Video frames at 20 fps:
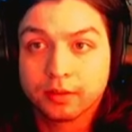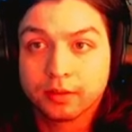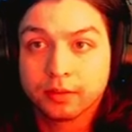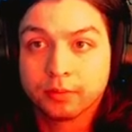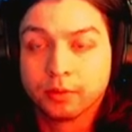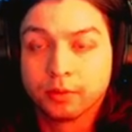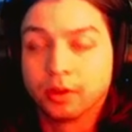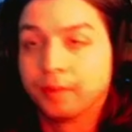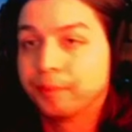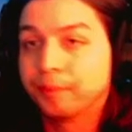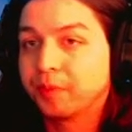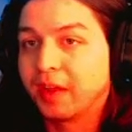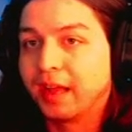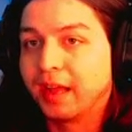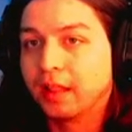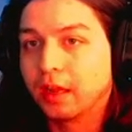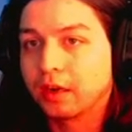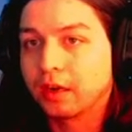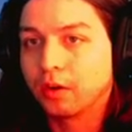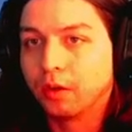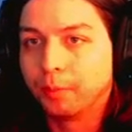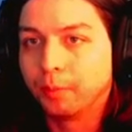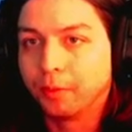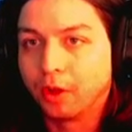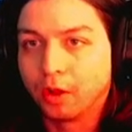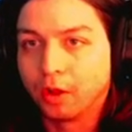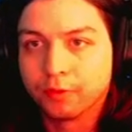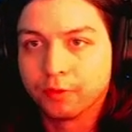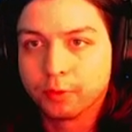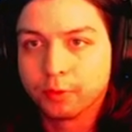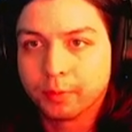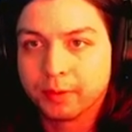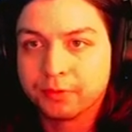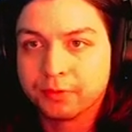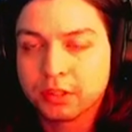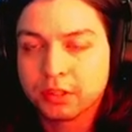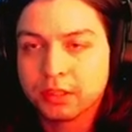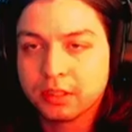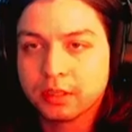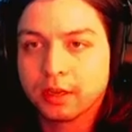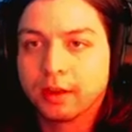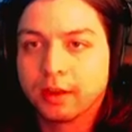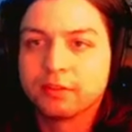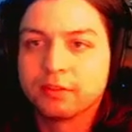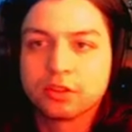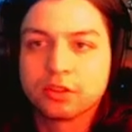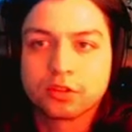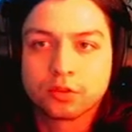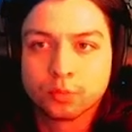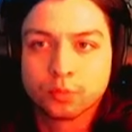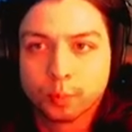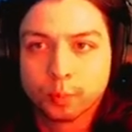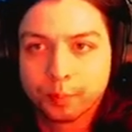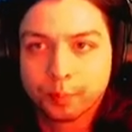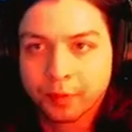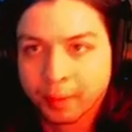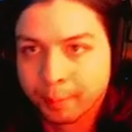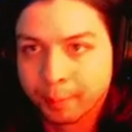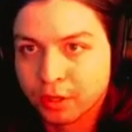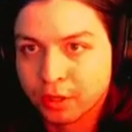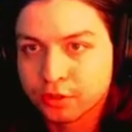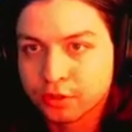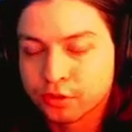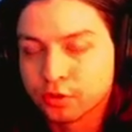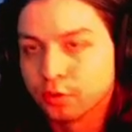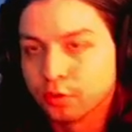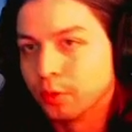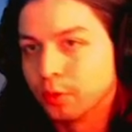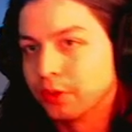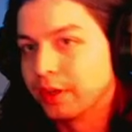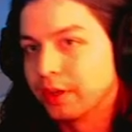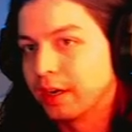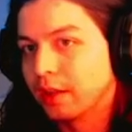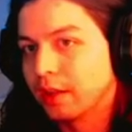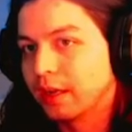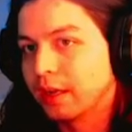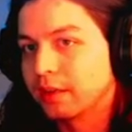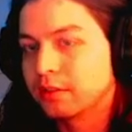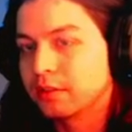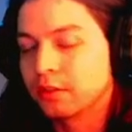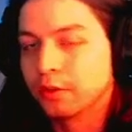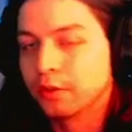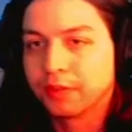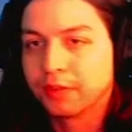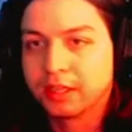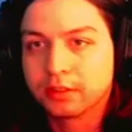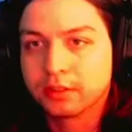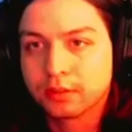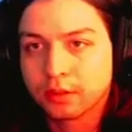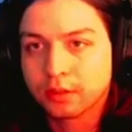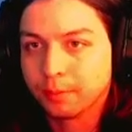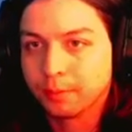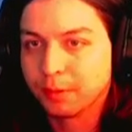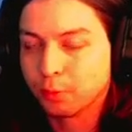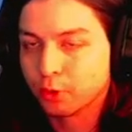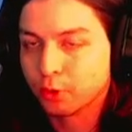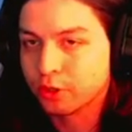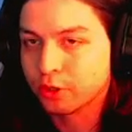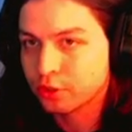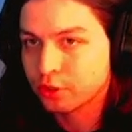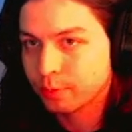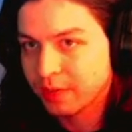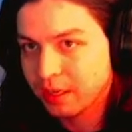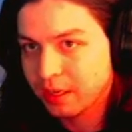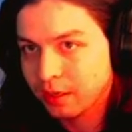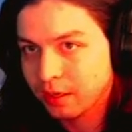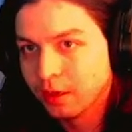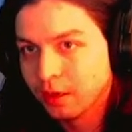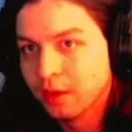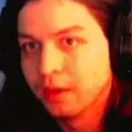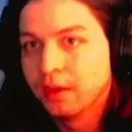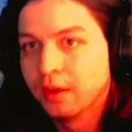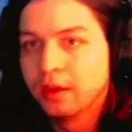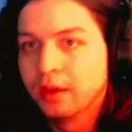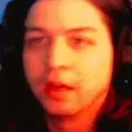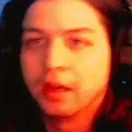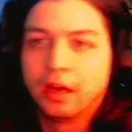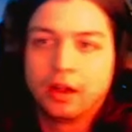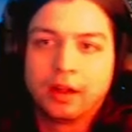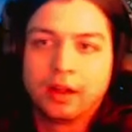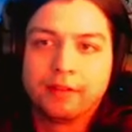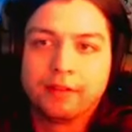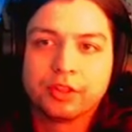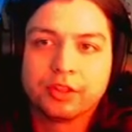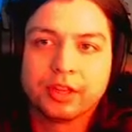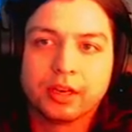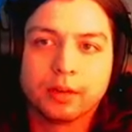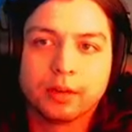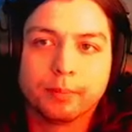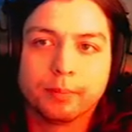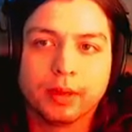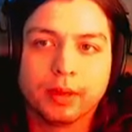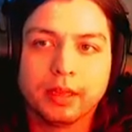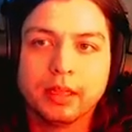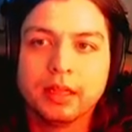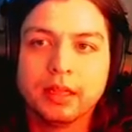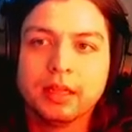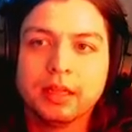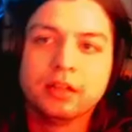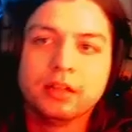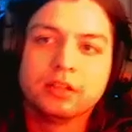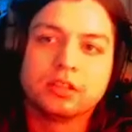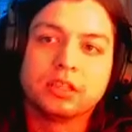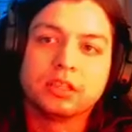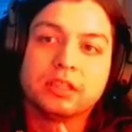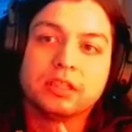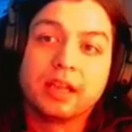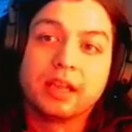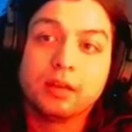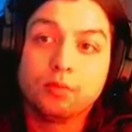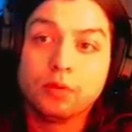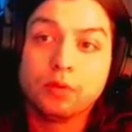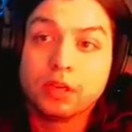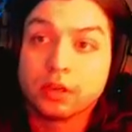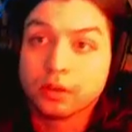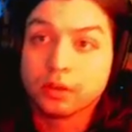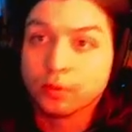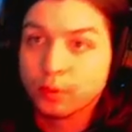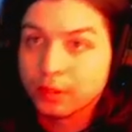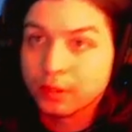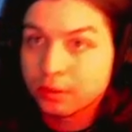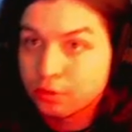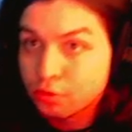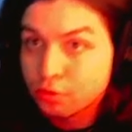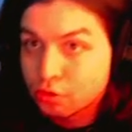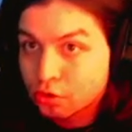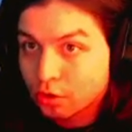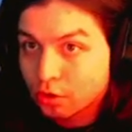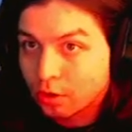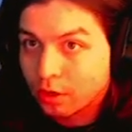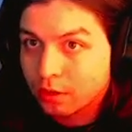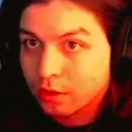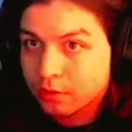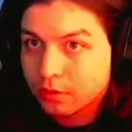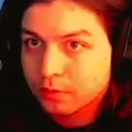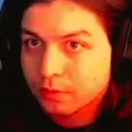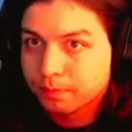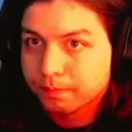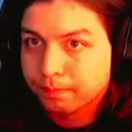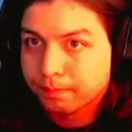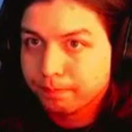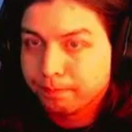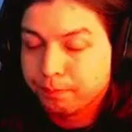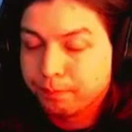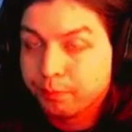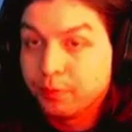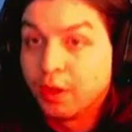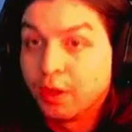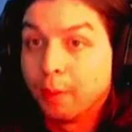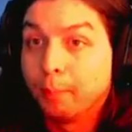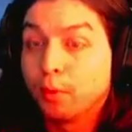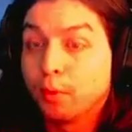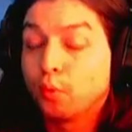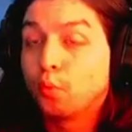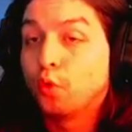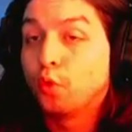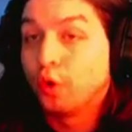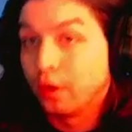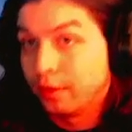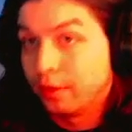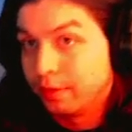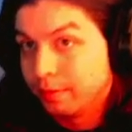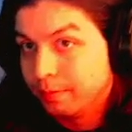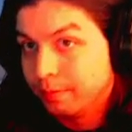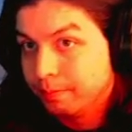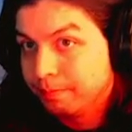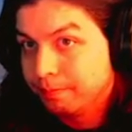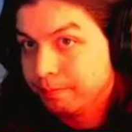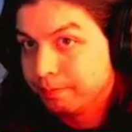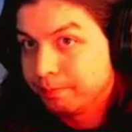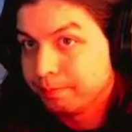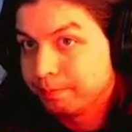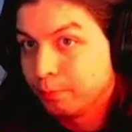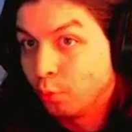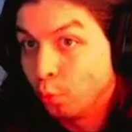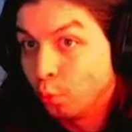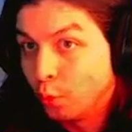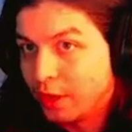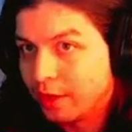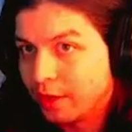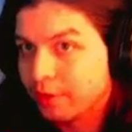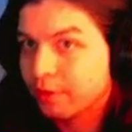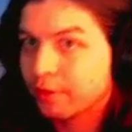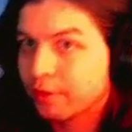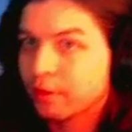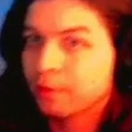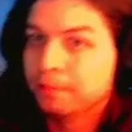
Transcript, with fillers: Well, I like all of them I've seen. I've just a personal one that I like, so if that's gonna be more your speed, I'll have it there. But today we are going to start number one with...